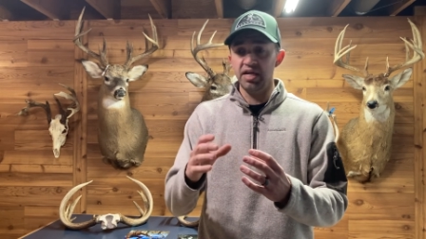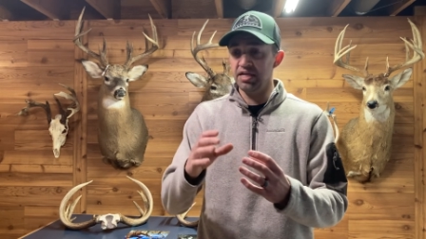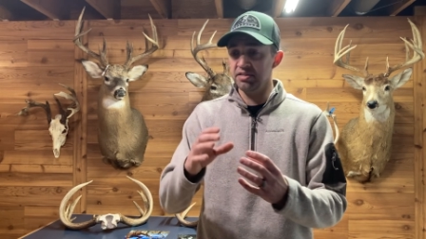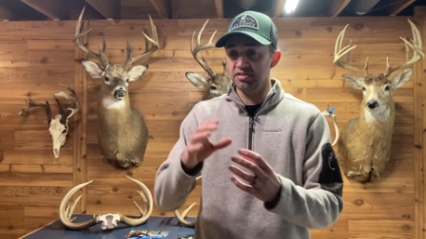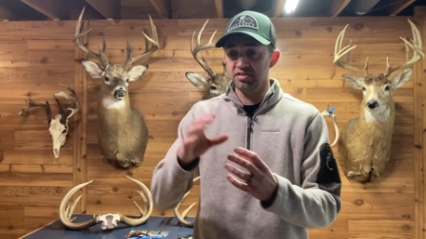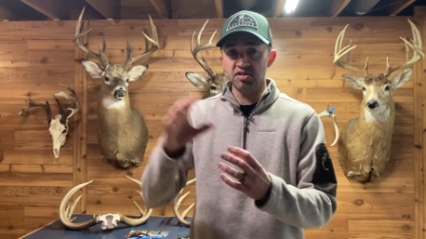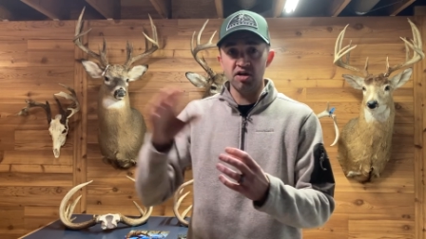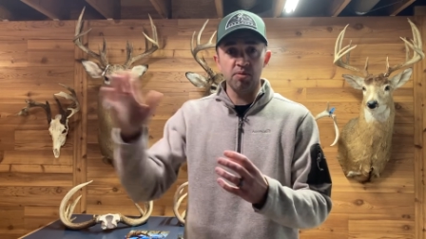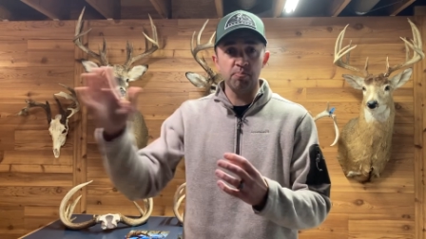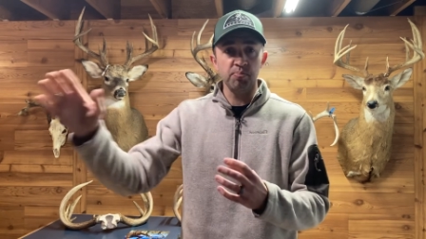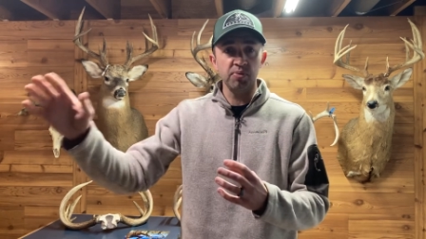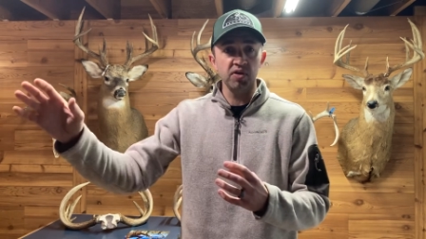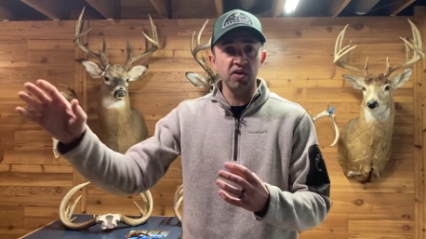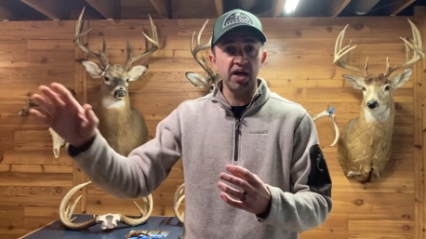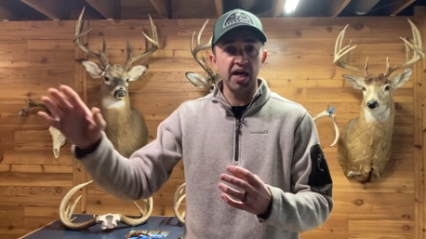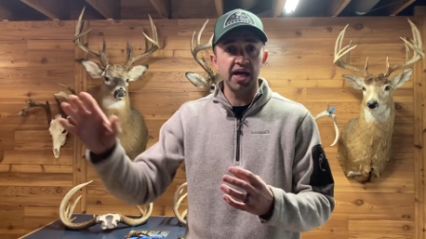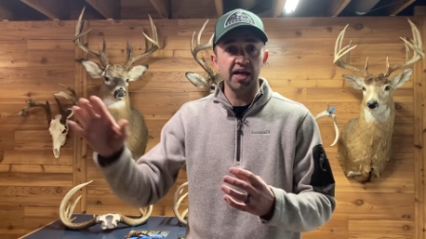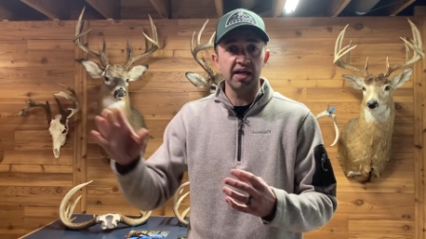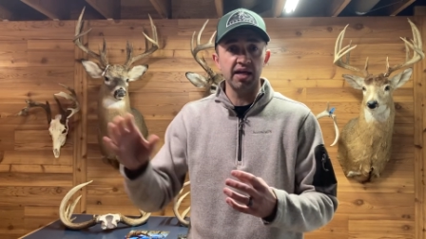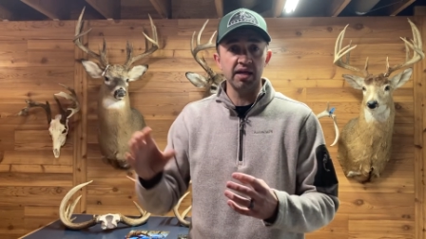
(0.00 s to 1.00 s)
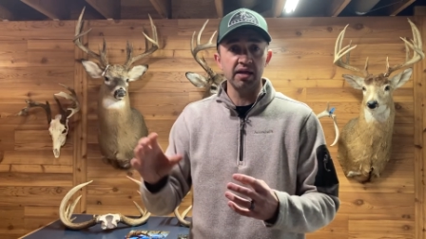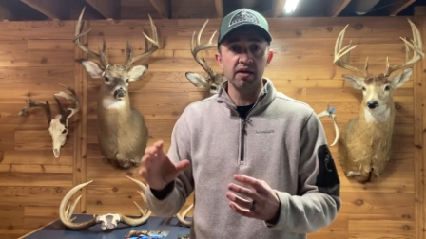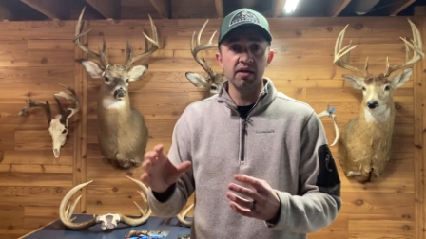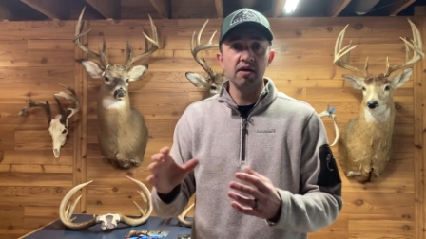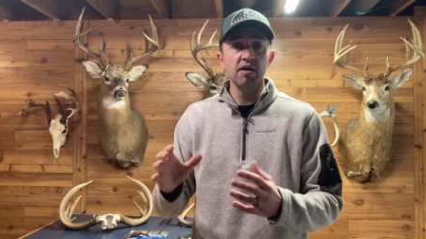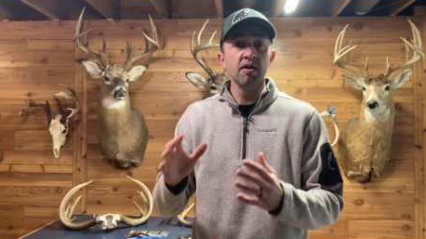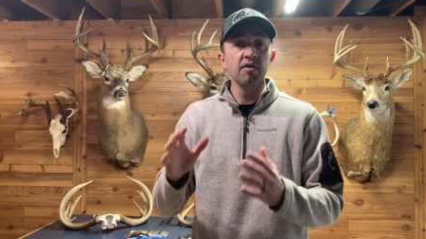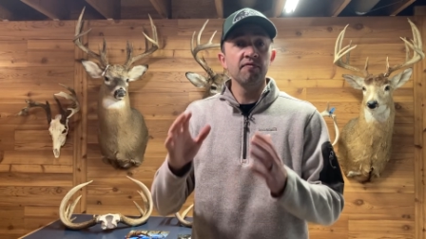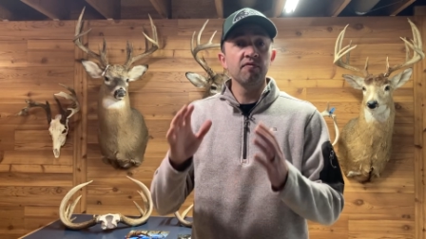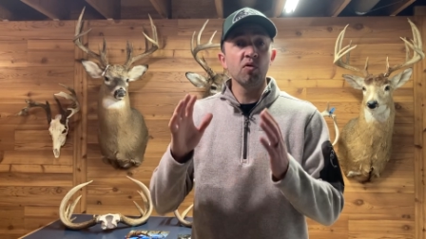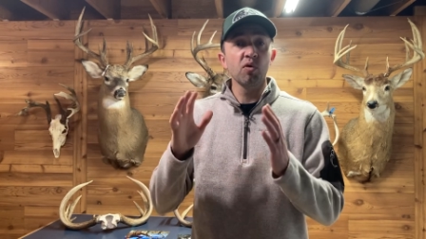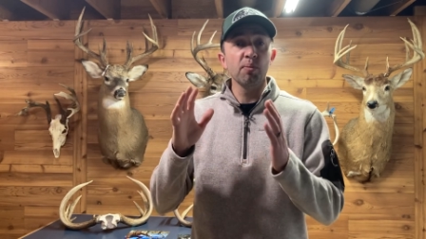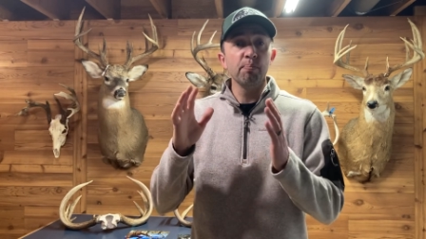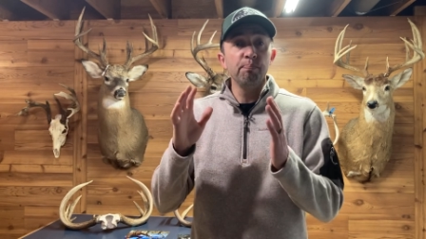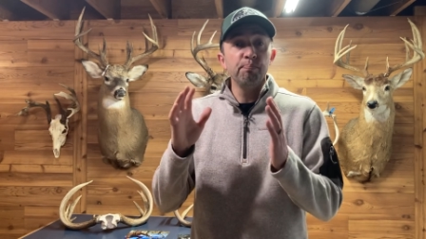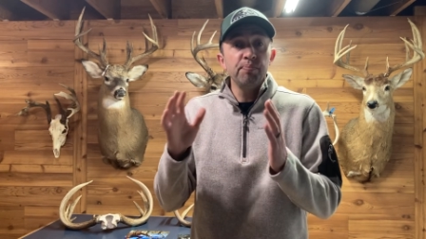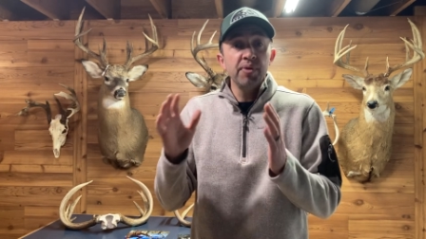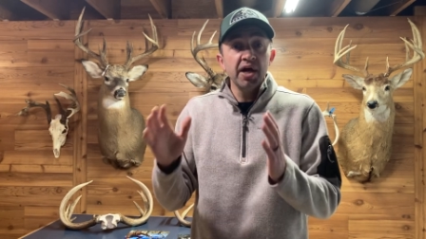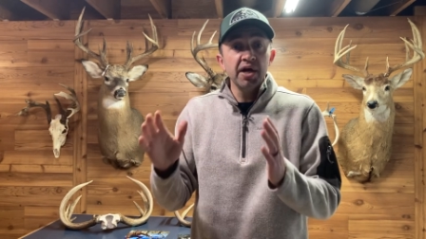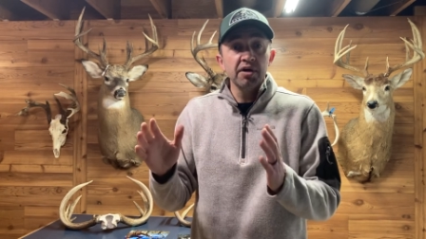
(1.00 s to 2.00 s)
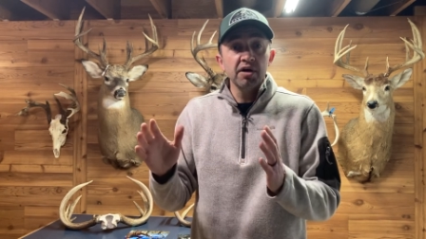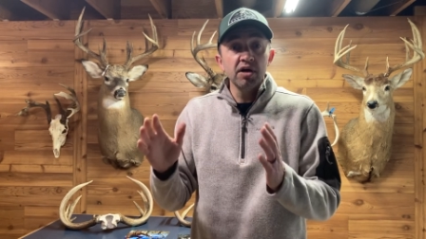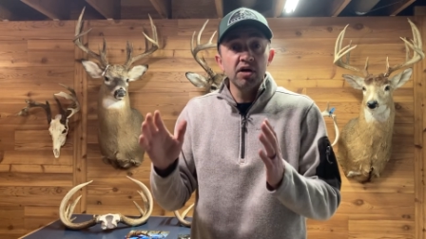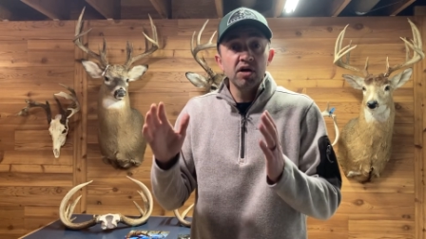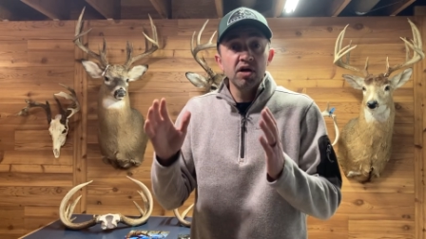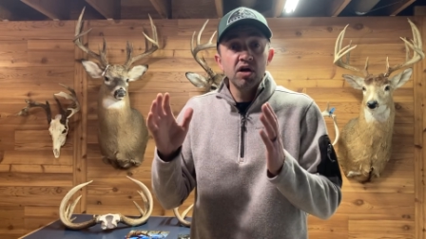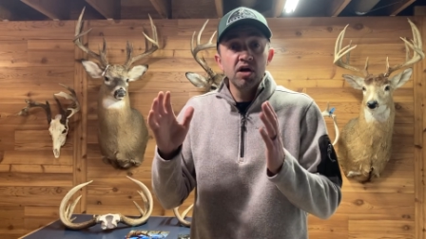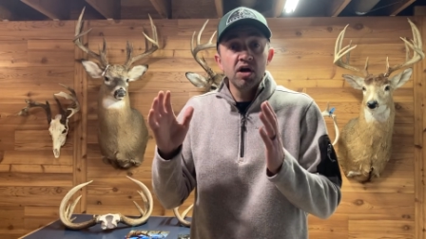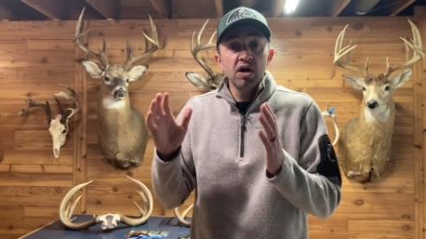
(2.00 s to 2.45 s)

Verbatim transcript: and start planning for better